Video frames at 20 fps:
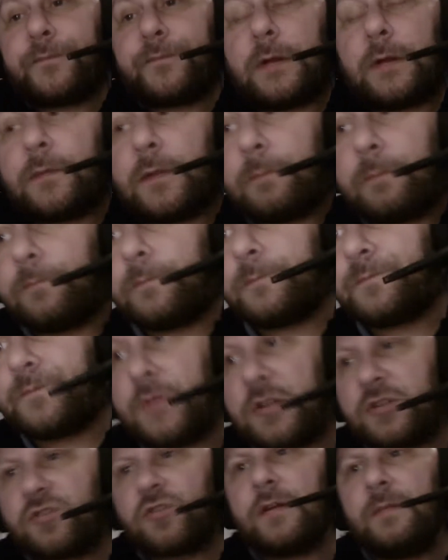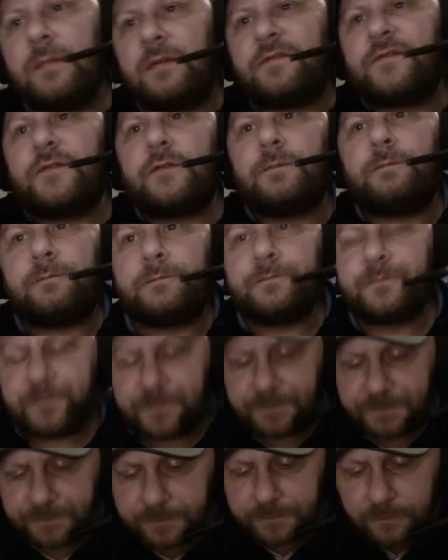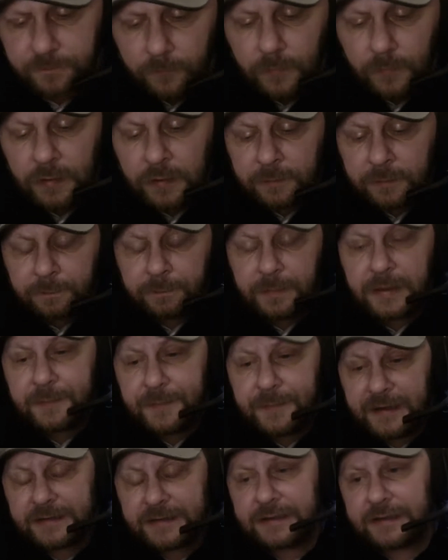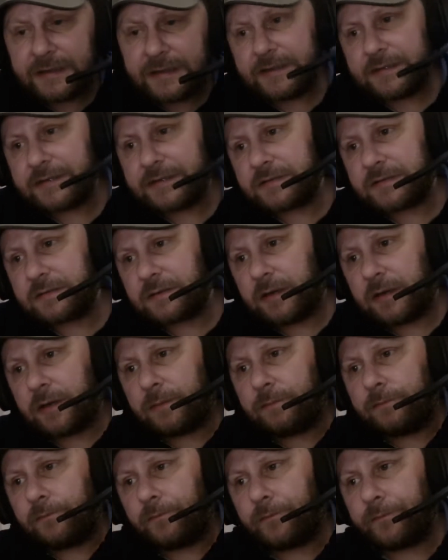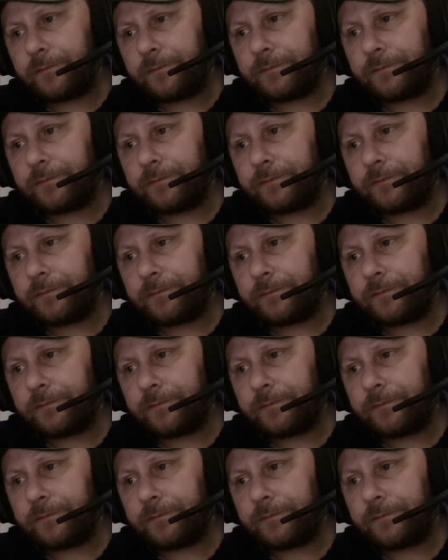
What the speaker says: the the treatment for BPD is not